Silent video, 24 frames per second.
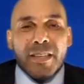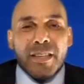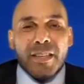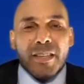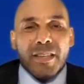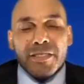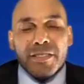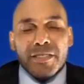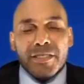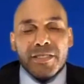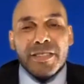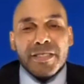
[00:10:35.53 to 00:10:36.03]

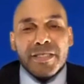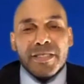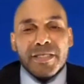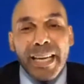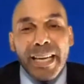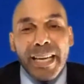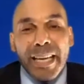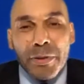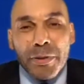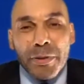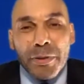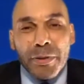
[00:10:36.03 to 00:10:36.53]
and just
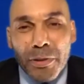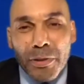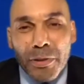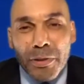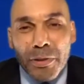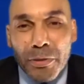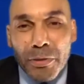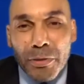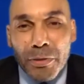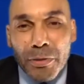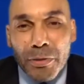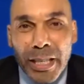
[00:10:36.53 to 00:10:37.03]
stayed with her the
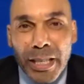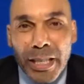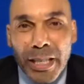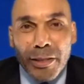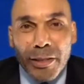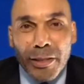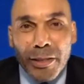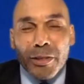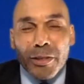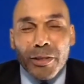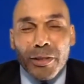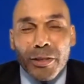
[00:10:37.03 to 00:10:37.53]
whole night, you
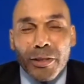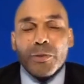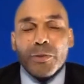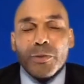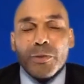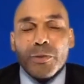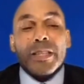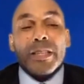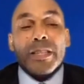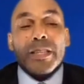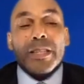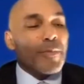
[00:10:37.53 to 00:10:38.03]
know, because the
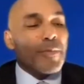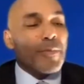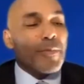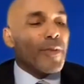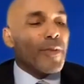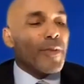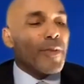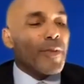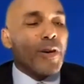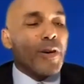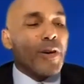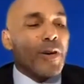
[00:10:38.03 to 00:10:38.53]
one thing my
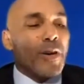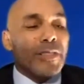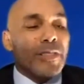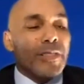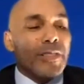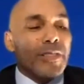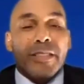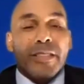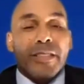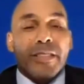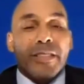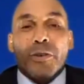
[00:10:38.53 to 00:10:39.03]
mom always
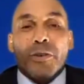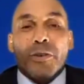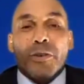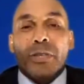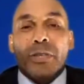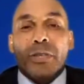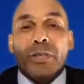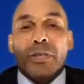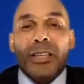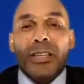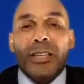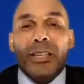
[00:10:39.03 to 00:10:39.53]
said, I don't
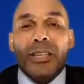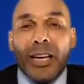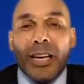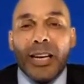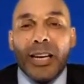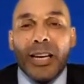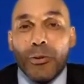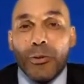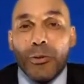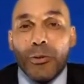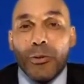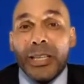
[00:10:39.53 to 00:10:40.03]

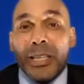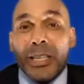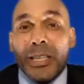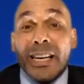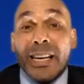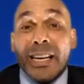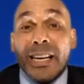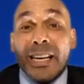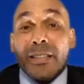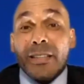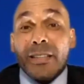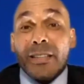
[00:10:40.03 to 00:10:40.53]
want to
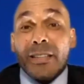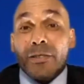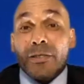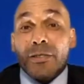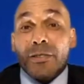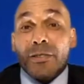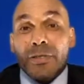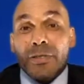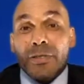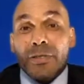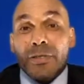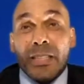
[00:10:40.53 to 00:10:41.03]
die alone.
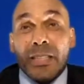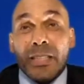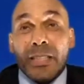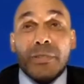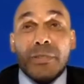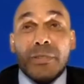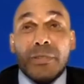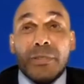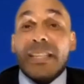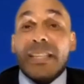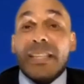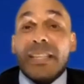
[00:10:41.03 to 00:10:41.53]
And it
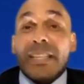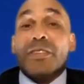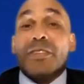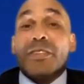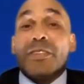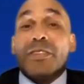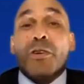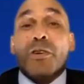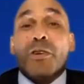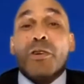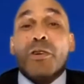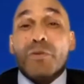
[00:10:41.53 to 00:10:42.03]
was like, that's the
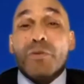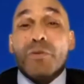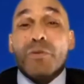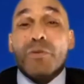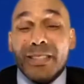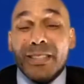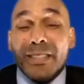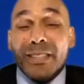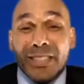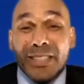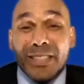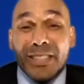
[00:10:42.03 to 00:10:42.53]
only
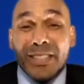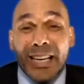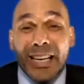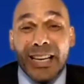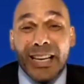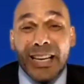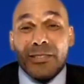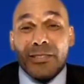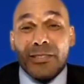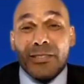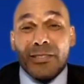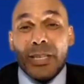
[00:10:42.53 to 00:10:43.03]
thing she
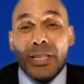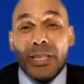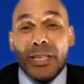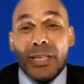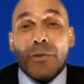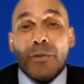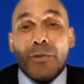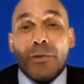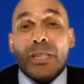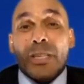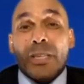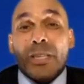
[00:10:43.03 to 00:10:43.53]
asked me. I
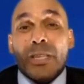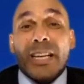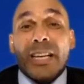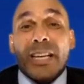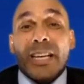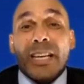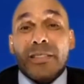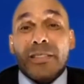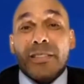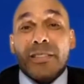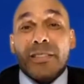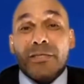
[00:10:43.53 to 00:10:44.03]
don't want to die
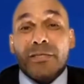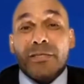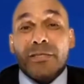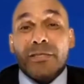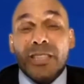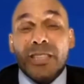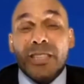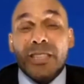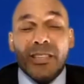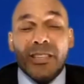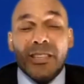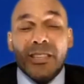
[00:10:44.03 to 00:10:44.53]
alone.
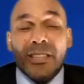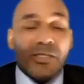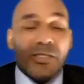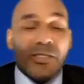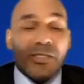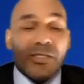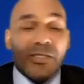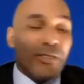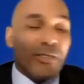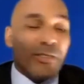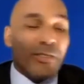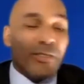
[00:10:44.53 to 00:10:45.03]

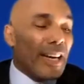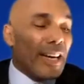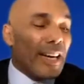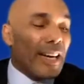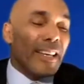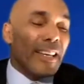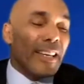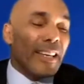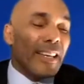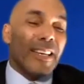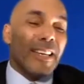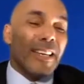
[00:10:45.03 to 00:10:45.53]
So, yeah, I
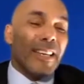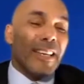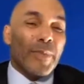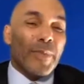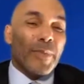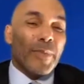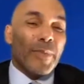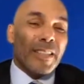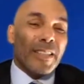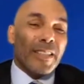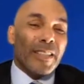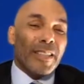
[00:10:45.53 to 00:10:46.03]
get that,
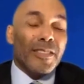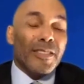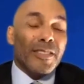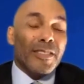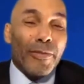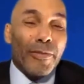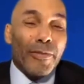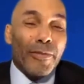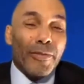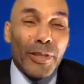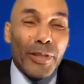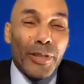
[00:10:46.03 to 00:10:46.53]
man. It's
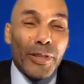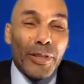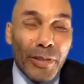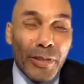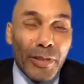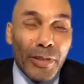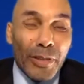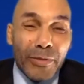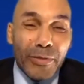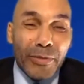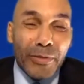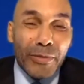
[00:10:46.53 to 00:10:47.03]
tough when you don't
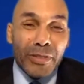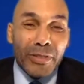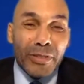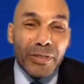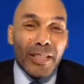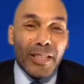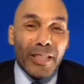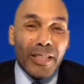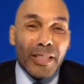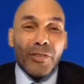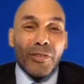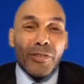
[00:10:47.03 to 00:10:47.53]
have those
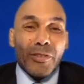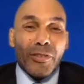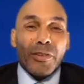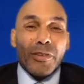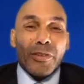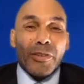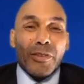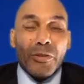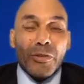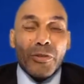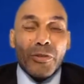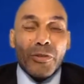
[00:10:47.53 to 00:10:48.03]
things, you
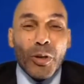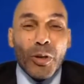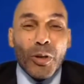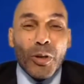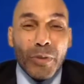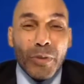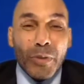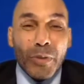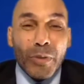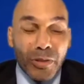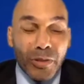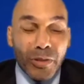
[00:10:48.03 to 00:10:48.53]
know, those
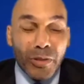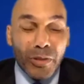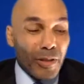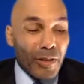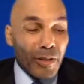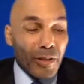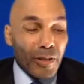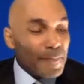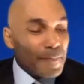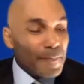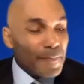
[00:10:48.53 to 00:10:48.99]
moments, you know.